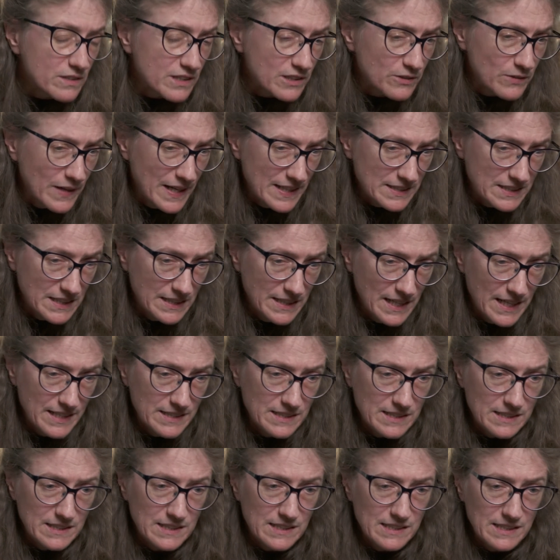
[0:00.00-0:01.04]
the granting
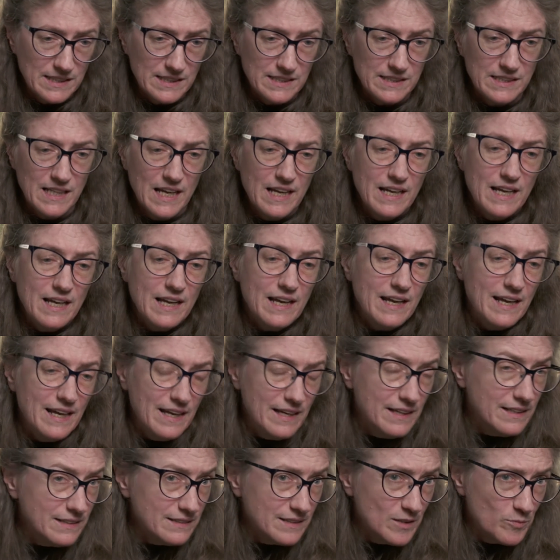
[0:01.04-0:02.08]
agencies
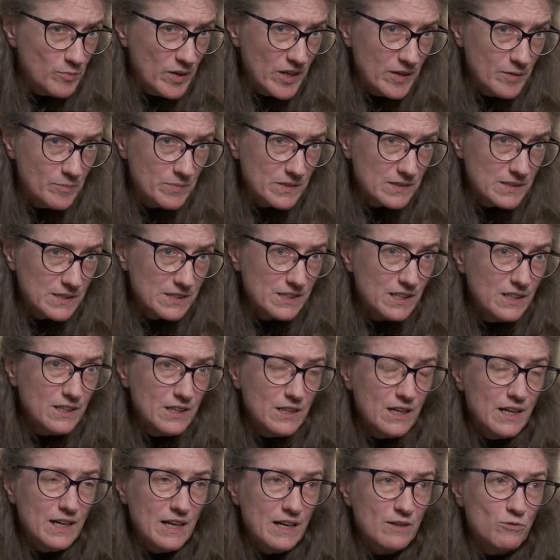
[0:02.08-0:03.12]
and the papers
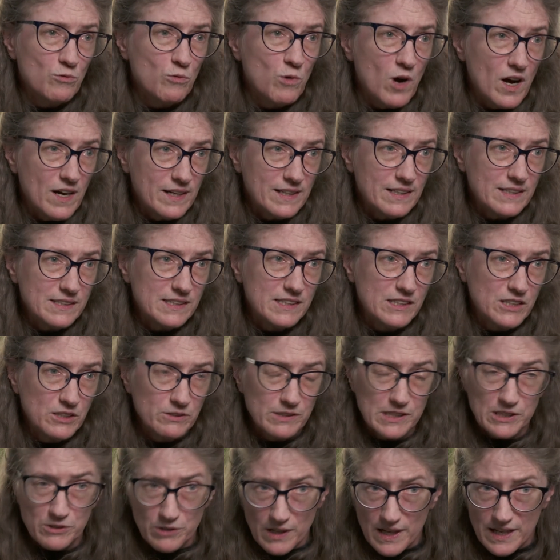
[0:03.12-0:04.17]
want us to
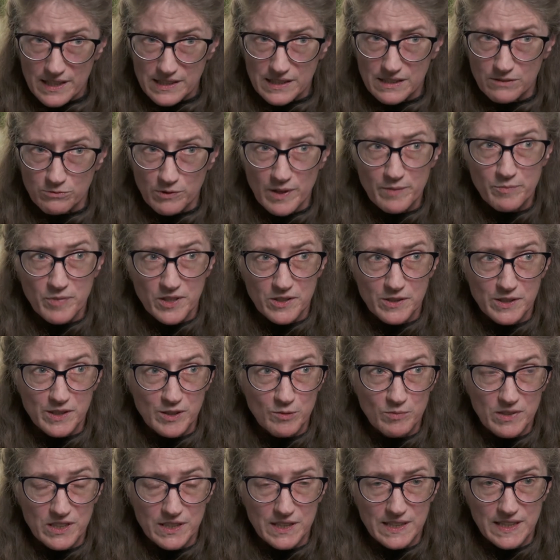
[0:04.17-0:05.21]
address
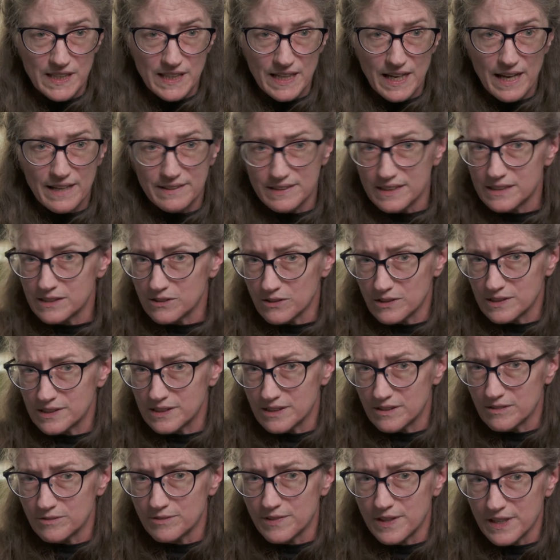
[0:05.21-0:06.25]
reproducibility and the sorts
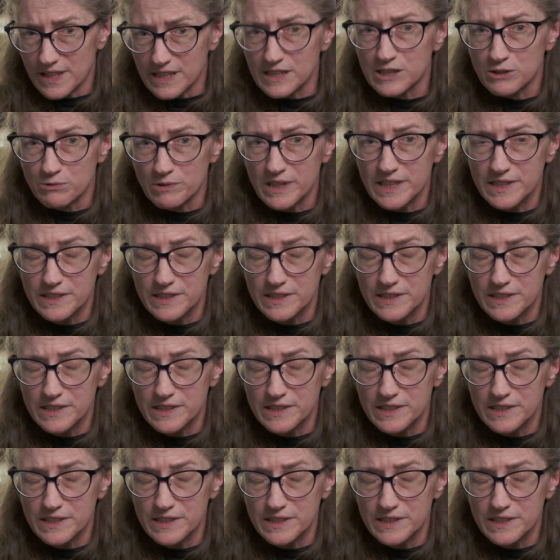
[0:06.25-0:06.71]
of things we